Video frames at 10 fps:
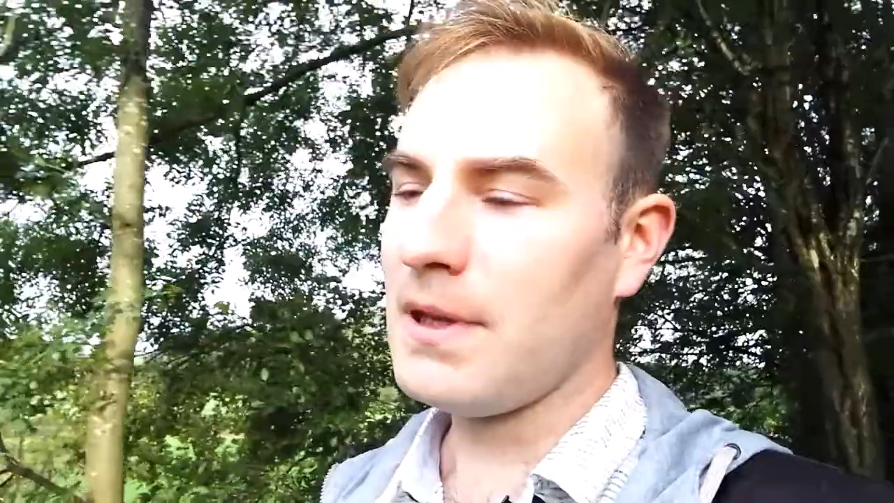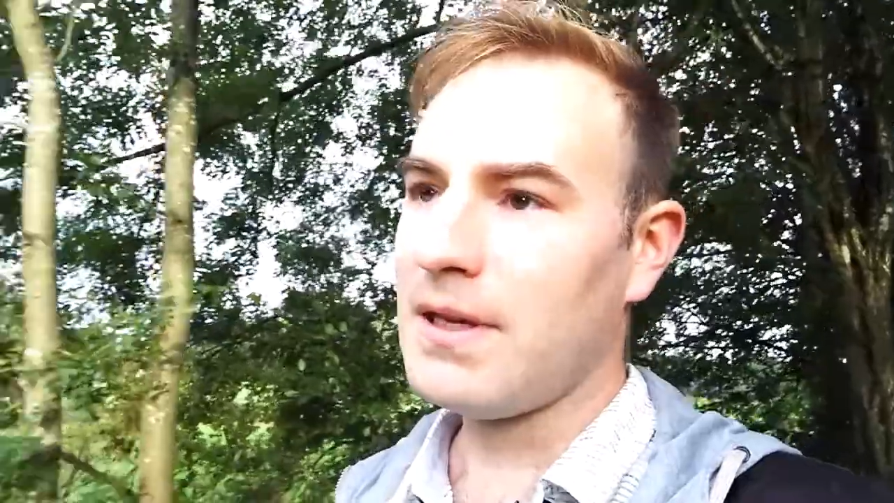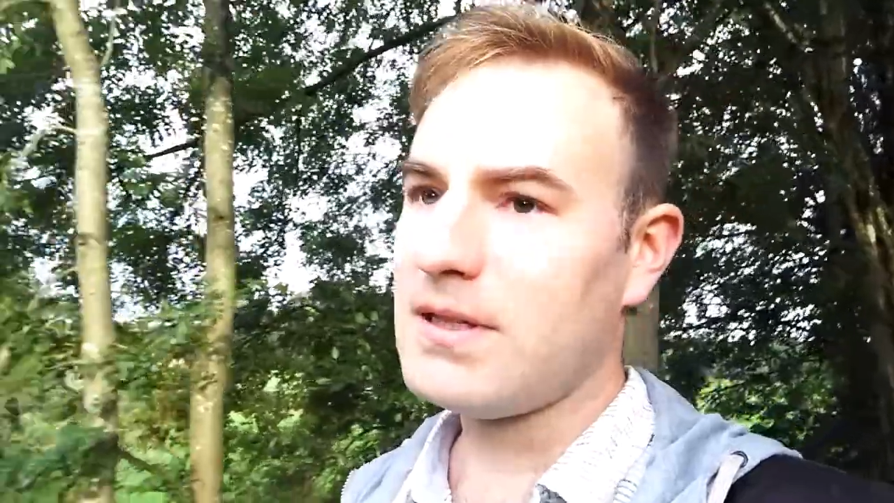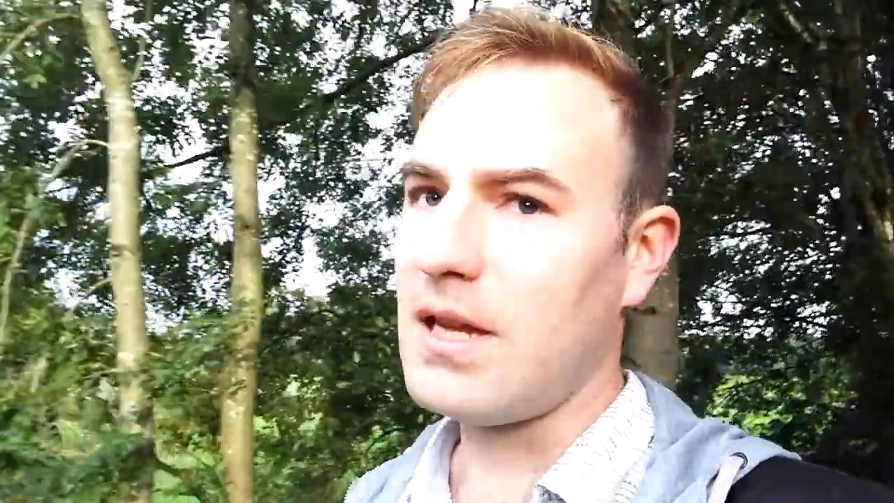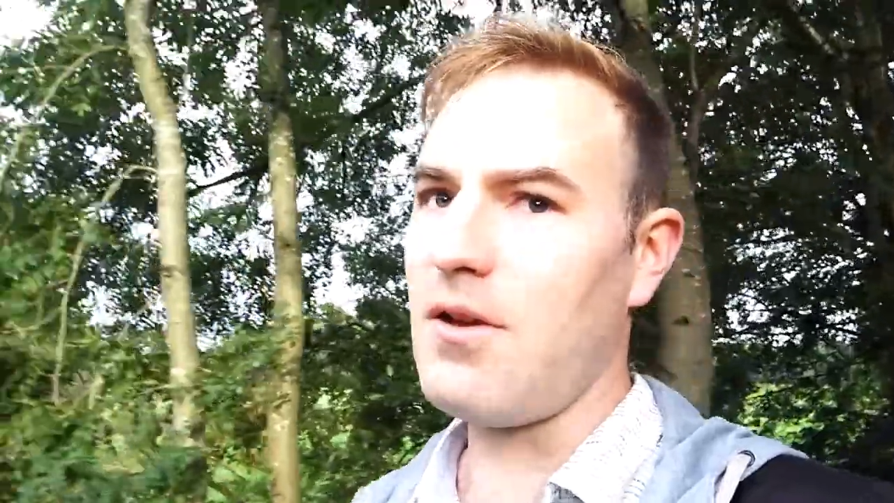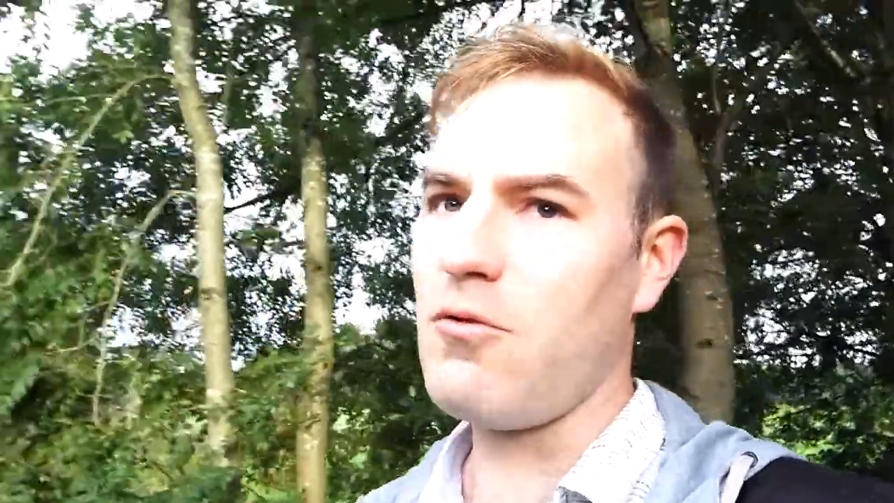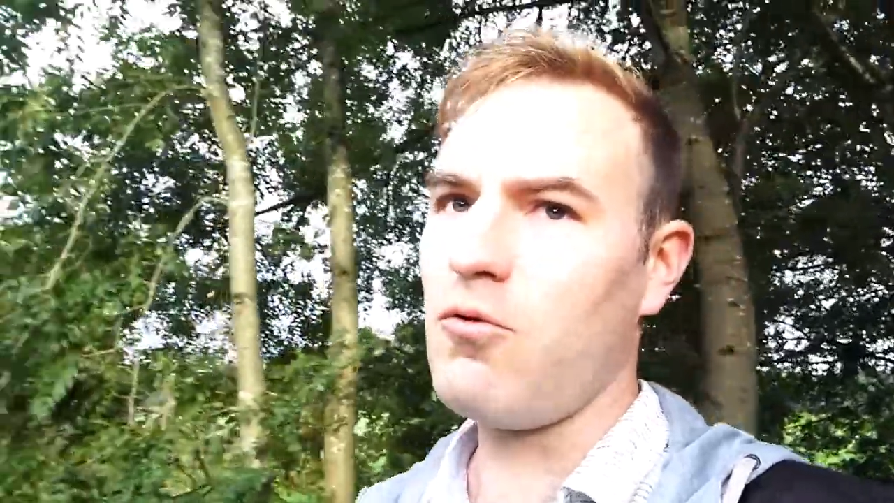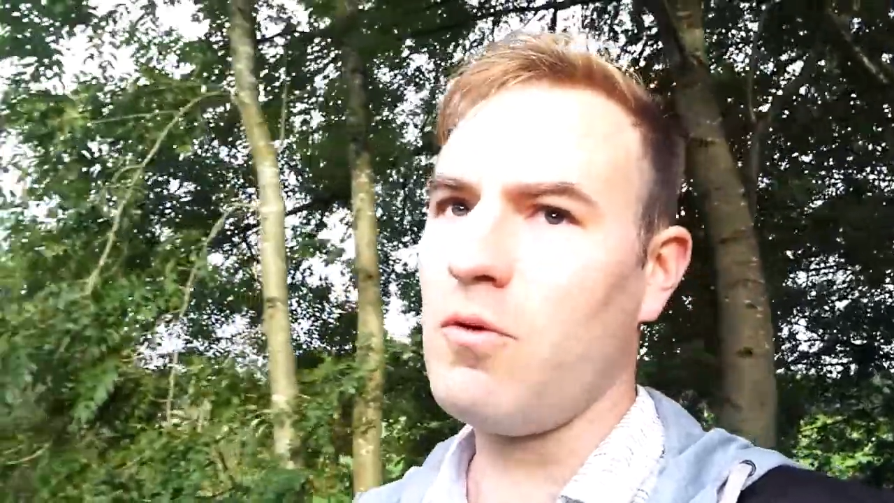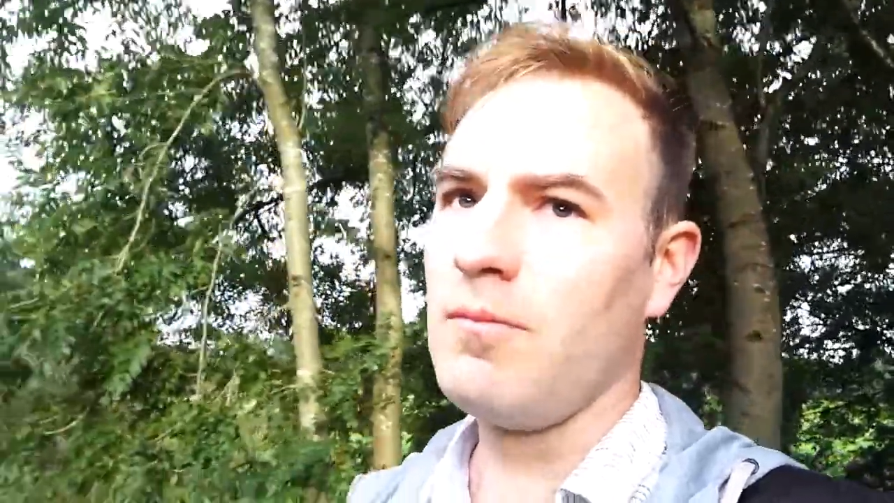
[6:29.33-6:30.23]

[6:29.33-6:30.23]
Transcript: So,